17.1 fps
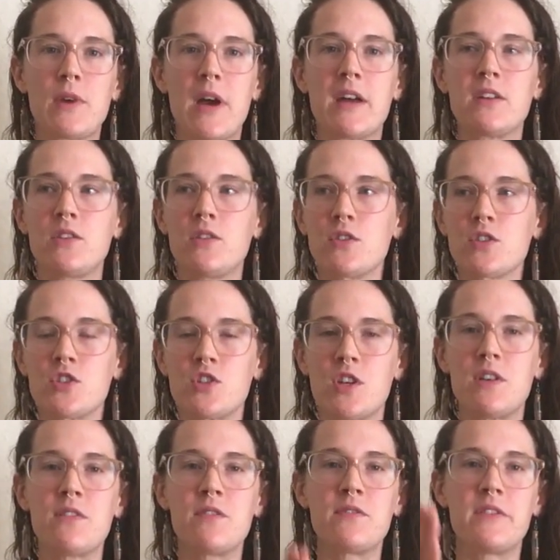radical
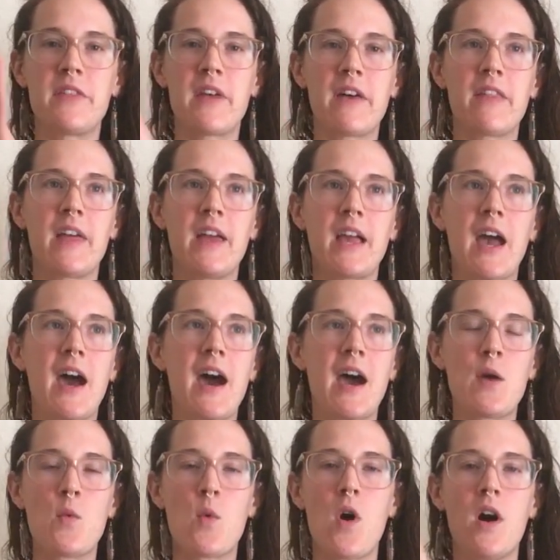shift that like
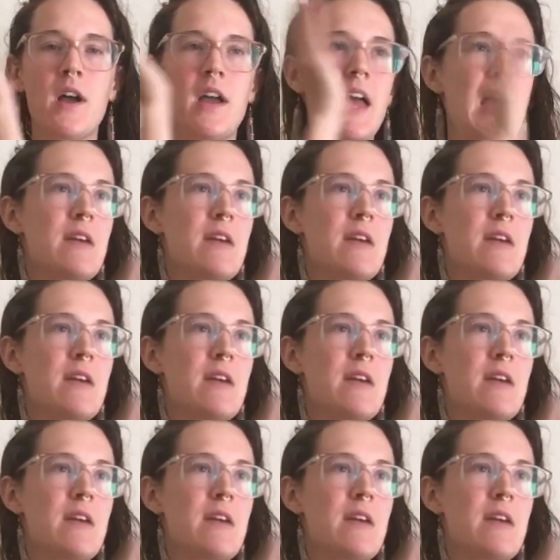I want